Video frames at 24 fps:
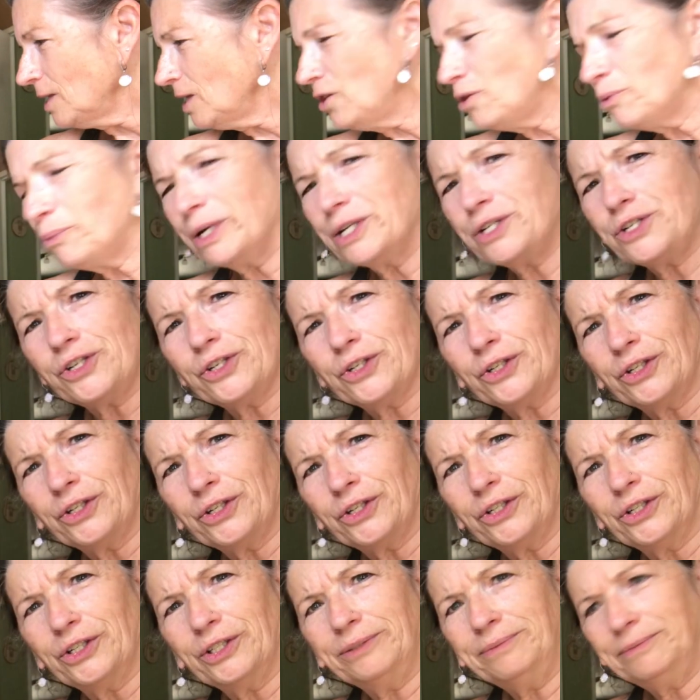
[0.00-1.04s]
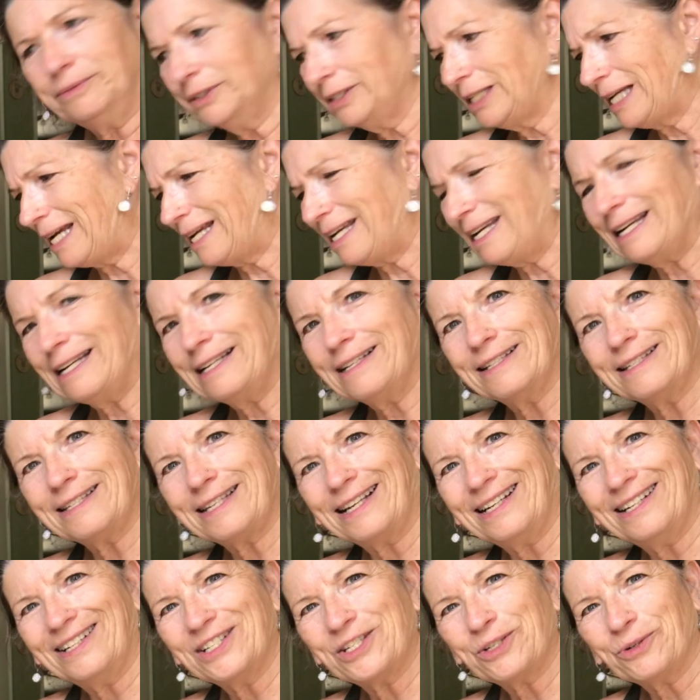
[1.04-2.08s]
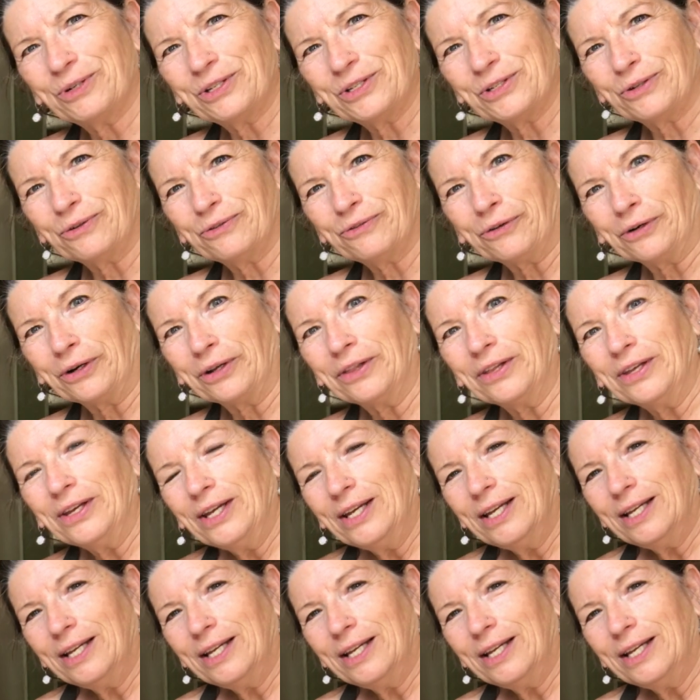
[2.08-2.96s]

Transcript: the winter leggings and so on and so forth.